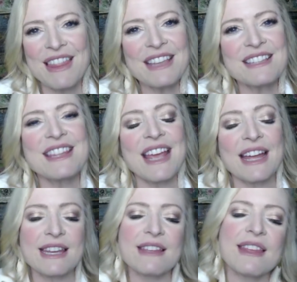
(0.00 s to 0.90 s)
That's the
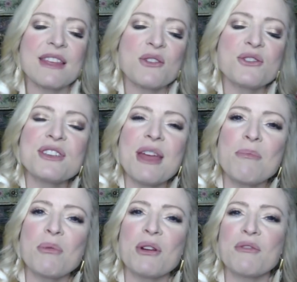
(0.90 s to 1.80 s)
idea that you're
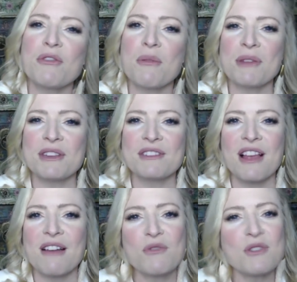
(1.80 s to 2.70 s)
separate from this
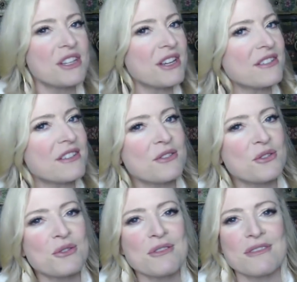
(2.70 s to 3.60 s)
love, which isn't
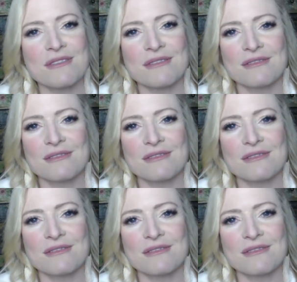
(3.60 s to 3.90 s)
true.